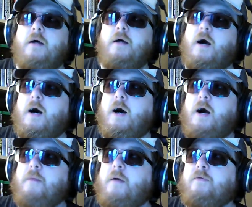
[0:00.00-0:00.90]

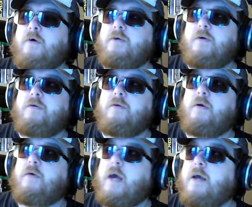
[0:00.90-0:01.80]
I'm sorry to throw.
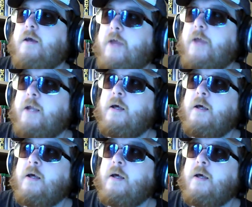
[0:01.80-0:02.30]
Okay, come on then.